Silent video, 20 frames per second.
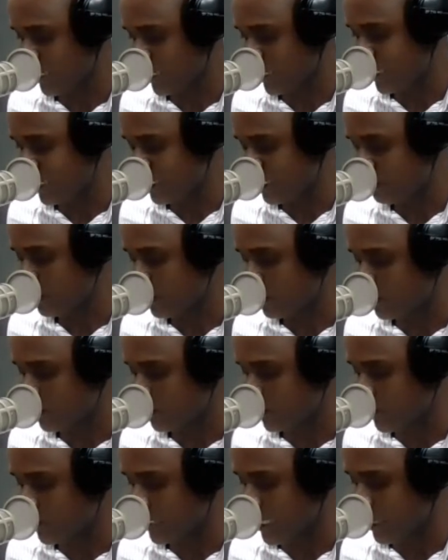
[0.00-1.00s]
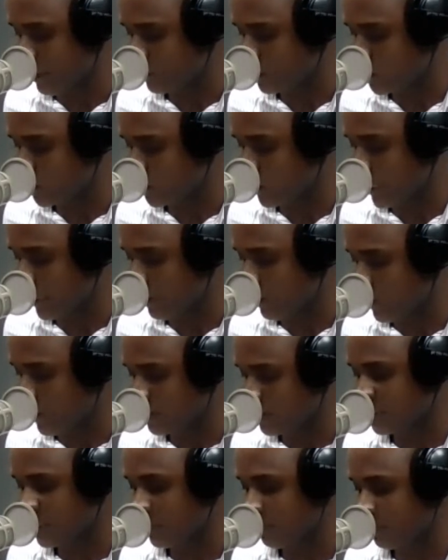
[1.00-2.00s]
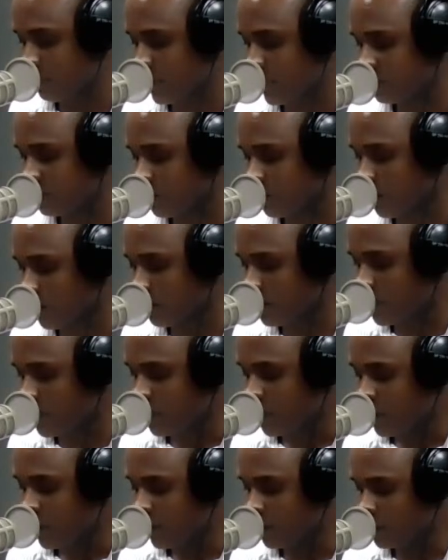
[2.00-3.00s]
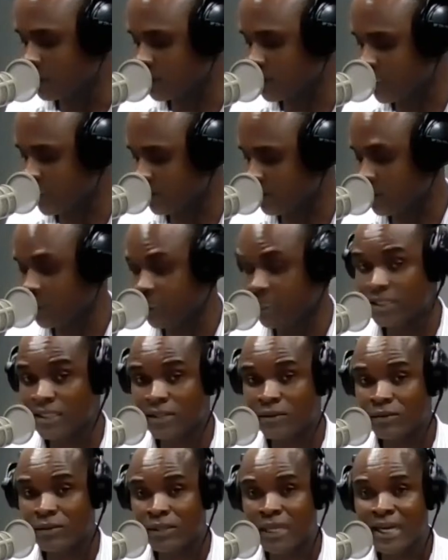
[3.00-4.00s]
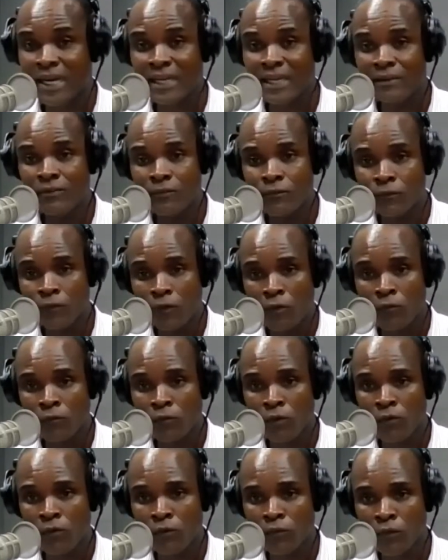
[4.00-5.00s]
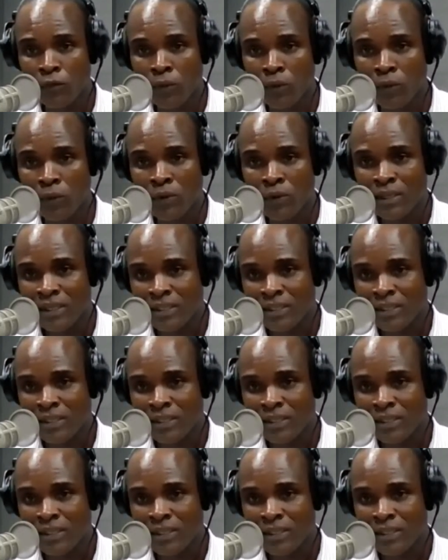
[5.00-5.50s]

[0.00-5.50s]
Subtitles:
let them come over now to our WhatsApp platform on 0809 444